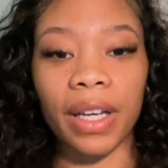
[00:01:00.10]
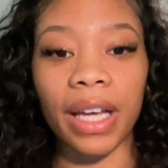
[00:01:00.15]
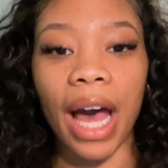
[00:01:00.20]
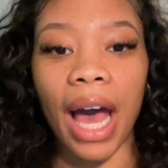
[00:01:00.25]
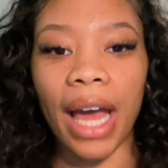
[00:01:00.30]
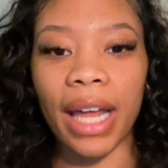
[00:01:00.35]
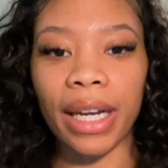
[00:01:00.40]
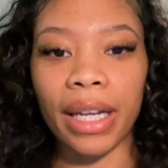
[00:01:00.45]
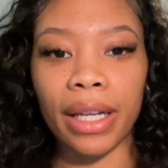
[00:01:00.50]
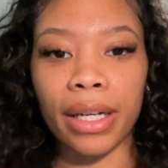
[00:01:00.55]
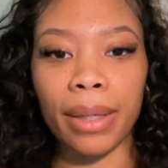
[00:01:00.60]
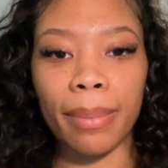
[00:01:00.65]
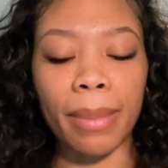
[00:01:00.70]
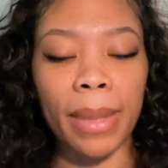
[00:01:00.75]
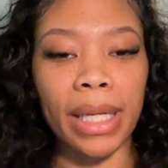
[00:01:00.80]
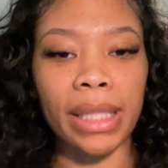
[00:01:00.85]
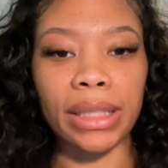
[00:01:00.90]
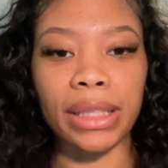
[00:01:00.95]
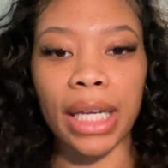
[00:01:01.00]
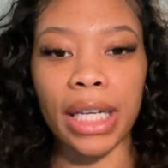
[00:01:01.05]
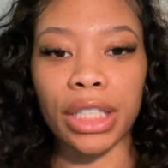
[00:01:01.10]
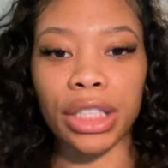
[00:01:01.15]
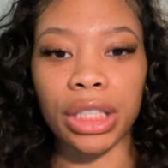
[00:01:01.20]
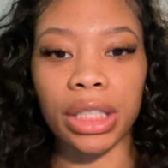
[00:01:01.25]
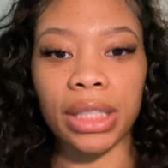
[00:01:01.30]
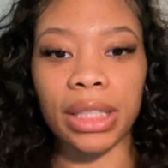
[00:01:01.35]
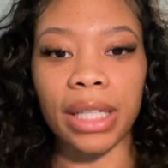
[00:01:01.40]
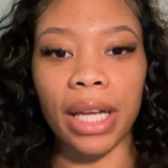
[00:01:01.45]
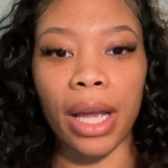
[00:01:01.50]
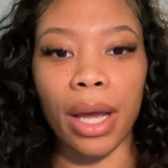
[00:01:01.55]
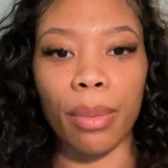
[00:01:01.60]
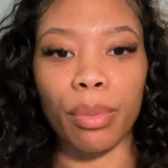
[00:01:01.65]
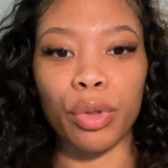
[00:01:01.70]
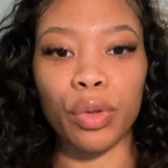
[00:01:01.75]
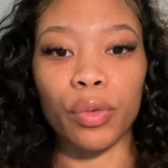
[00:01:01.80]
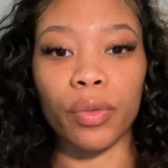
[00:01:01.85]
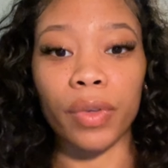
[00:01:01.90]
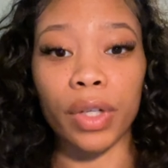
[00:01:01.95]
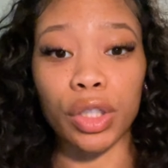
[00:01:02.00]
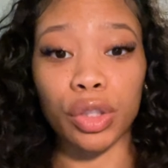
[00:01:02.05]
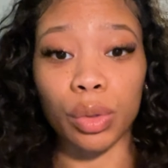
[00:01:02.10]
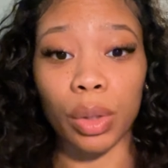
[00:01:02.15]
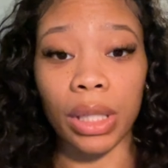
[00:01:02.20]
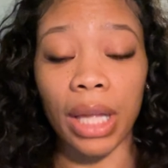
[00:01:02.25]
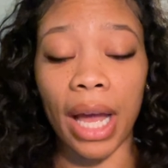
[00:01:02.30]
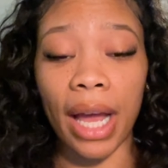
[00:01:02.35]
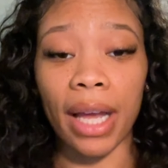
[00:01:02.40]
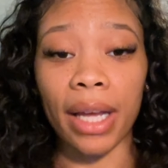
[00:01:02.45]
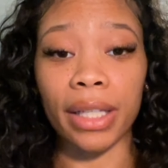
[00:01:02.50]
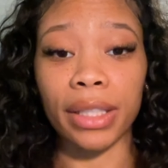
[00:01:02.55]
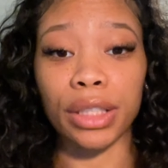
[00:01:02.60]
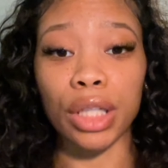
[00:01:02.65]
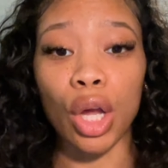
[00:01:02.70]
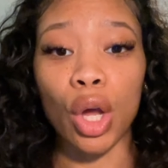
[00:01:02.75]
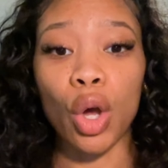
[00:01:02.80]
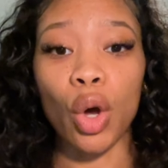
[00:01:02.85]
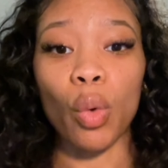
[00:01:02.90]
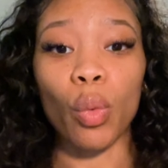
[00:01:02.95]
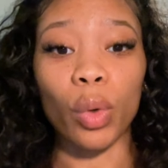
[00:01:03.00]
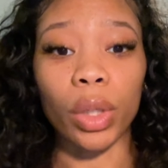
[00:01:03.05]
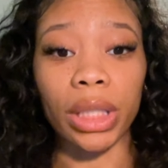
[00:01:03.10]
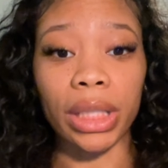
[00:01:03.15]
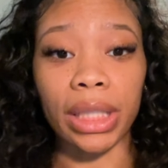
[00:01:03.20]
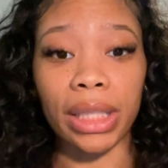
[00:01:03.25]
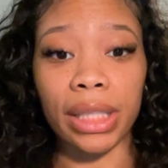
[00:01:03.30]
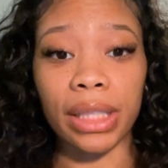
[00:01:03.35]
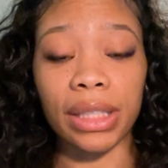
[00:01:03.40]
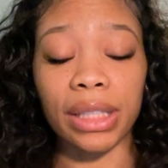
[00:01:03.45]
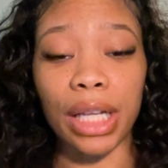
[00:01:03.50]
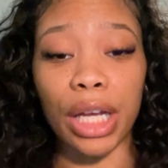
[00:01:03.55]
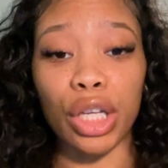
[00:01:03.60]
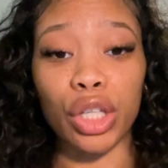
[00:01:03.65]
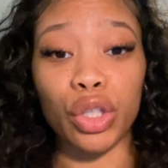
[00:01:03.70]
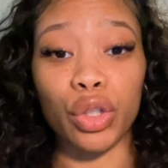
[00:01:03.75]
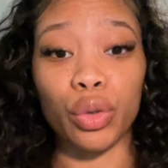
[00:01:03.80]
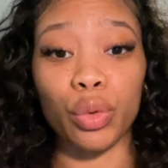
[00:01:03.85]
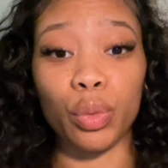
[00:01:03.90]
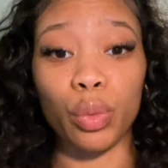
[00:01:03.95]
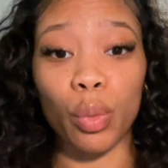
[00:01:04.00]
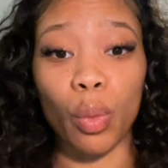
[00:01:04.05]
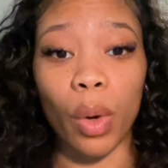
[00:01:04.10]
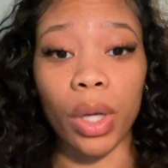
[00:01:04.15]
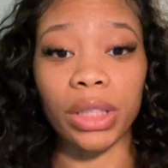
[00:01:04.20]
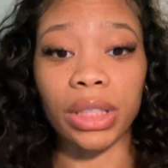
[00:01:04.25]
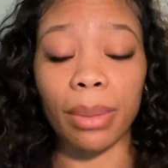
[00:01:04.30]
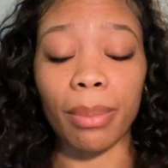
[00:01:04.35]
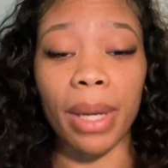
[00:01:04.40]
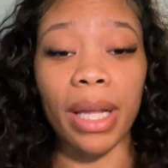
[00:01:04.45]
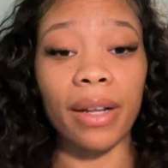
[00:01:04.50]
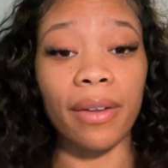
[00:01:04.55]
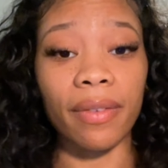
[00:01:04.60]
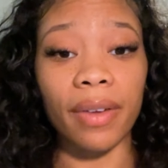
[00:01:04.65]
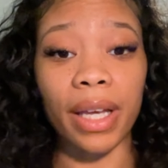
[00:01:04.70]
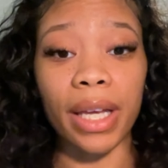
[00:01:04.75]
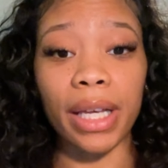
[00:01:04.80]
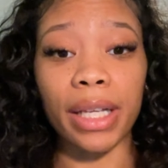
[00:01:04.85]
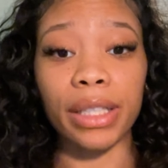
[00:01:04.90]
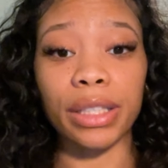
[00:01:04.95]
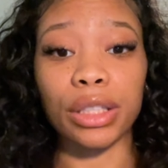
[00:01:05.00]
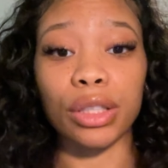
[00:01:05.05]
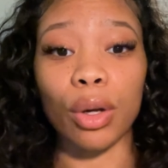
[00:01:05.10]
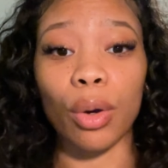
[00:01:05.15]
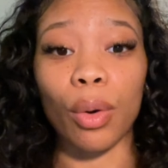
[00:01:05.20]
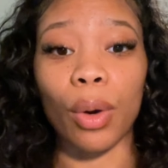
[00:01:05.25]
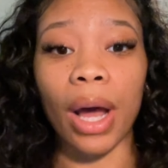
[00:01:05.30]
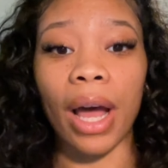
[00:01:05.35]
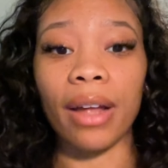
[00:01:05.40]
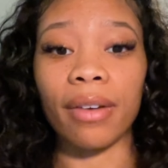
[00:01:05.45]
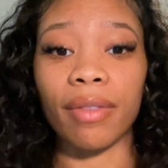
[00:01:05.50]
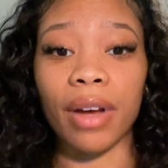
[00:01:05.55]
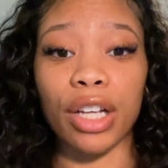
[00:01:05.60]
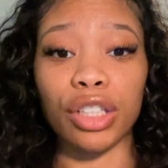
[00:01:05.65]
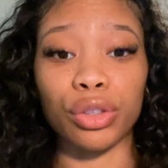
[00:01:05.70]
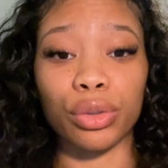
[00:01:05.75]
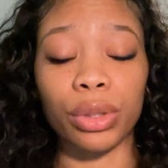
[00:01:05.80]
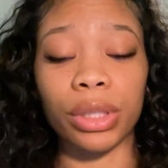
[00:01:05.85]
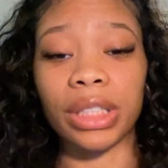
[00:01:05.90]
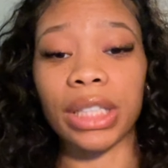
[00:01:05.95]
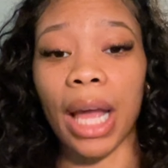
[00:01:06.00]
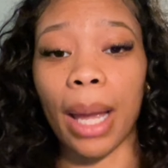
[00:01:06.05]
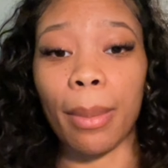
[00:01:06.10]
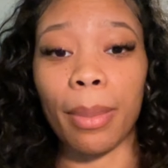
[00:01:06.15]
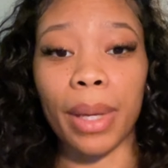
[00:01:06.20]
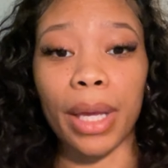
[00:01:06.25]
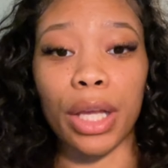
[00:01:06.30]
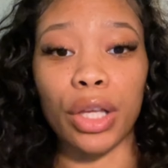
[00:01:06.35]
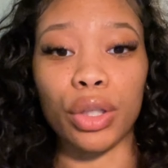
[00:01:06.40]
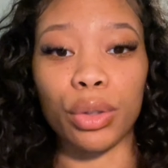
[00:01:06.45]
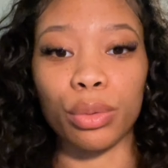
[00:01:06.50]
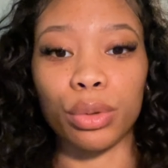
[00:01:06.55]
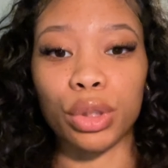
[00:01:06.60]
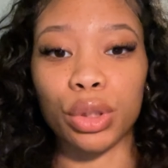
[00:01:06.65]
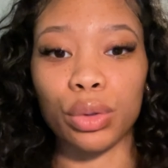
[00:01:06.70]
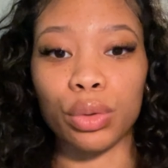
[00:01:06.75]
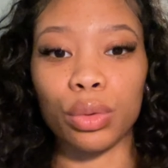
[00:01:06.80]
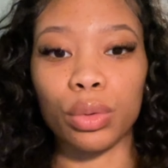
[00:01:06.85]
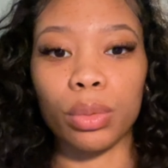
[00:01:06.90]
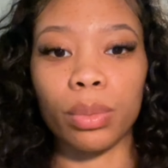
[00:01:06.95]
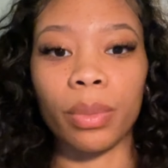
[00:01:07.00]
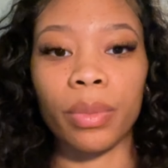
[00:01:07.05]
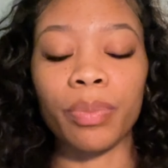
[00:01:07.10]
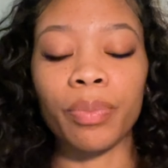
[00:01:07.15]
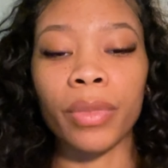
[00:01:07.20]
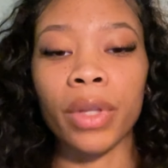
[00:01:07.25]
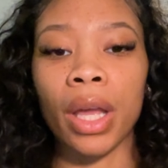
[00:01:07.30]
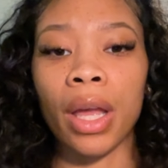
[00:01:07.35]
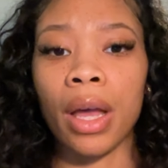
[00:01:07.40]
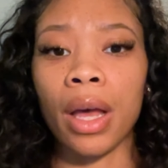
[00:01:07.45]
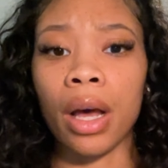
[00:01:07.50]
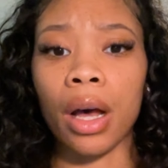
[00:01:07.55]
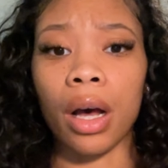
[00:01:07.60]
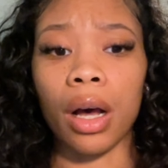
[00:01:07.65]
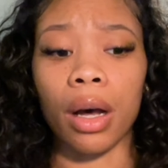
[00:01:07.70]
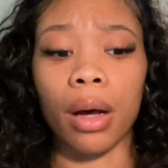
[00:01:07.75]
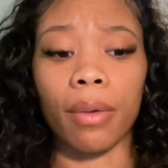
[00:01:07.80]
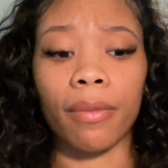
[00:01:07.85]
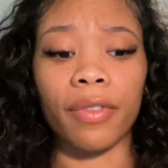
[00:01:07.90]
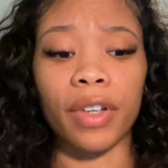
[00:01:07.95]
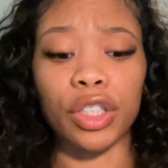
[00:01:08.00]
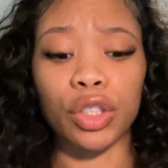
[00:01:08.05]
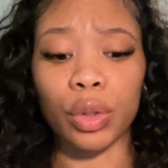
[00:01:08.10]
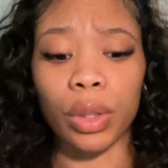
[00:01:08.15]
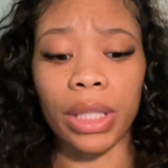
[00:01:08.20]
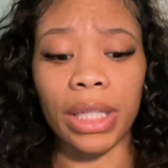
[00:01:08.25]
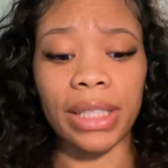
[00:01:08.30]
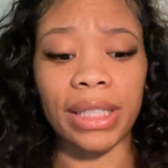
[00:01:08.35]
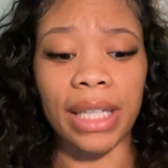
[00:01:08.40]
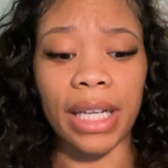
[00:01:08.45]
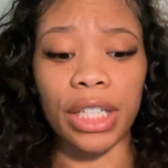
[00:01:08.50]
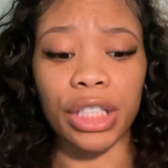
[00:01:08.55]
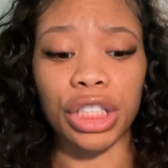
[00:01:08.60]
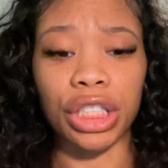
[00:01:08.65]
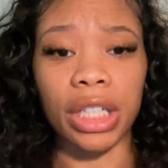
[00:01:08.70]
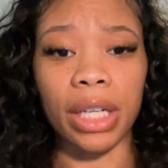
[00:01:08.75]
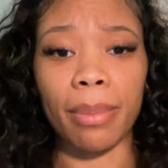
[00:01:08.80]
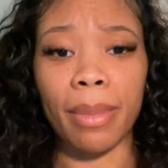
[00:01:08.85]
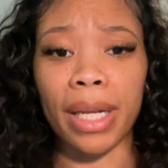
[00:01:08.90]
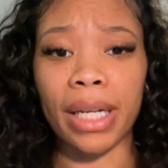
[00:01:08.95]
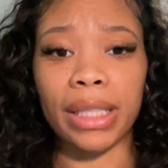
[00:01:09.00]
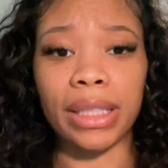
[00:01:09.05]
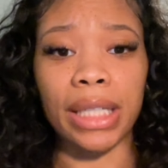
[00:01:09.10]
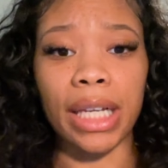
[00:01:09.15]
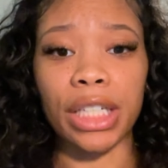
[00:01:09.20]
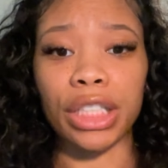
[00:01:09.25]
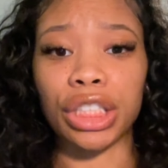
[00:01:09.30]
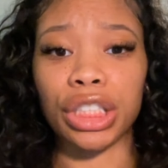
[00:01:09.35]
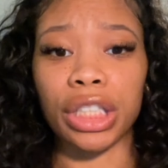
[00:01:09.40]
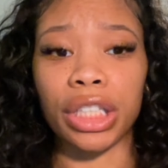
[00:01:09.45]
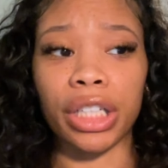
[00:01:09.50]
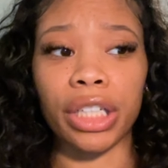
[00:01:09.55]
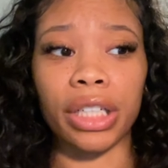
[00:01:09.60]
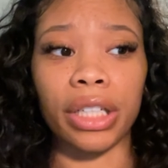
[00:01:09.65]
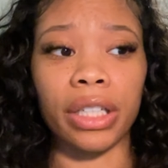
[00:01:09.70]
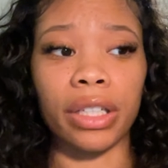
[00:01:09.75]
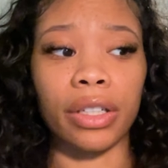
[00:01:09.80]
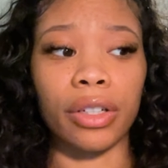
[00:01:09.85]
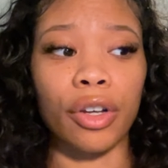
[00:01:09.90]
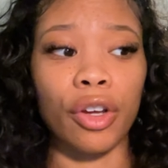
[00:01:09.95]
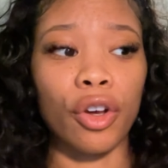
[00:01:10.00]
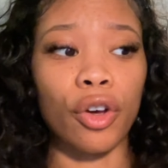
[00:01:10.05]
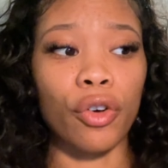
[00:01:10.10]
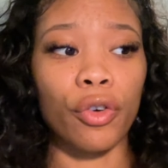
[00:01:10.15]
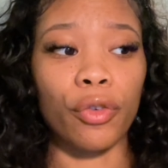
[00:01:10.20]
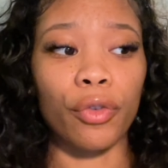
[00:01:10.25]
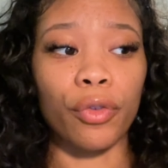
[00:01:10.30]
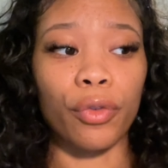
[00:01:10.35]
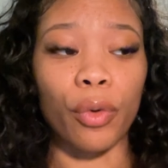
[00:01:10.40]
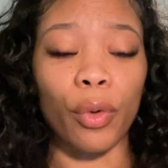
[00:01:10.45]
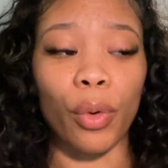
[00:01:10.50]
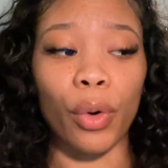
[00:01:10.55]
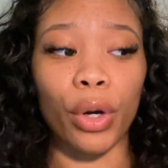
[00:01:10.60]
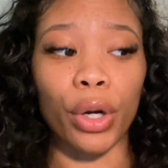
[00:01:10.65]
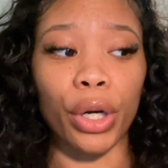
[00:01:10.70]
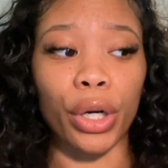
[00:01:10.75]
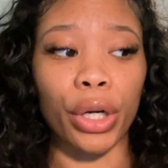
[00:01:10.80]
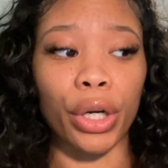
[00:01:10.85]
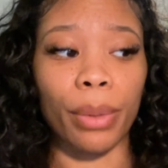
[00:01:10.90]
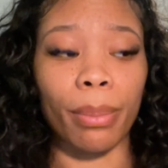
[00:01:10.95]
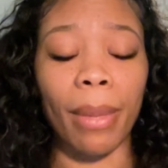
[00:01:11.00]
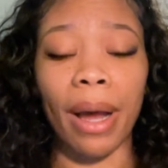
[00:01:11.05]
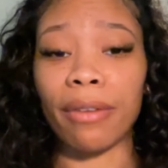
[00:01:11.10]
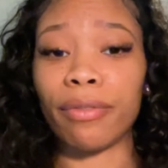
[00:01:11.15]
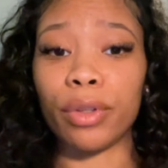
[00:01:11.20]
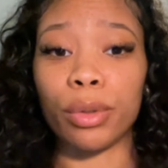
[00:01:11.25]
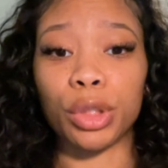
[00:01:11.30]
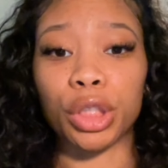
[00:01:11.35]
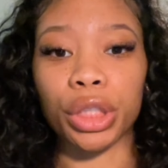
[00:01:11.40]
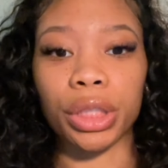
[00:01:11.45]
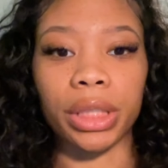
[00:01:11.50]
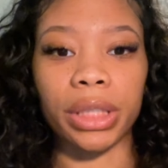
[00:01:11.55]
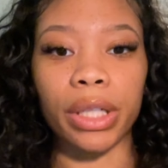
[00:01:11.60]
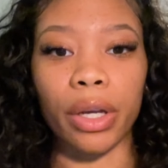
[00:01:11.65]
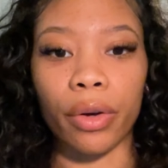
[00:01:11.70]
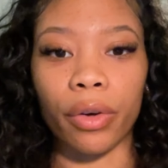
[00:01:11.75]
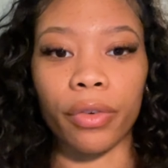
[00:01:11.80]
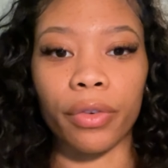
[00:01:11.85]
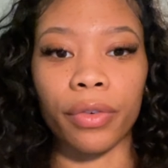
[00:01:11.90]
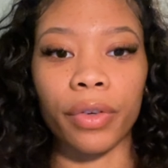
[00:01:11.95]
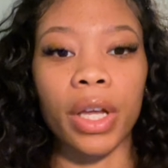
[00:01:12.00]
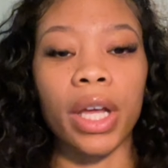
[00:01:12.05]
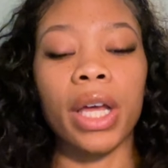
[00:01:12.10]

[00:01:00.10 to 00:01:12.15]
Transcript: guided meditations that help you visualize what it is that you want to manifest. So I advise you to type in YouTube um, visualization meditation for my future self.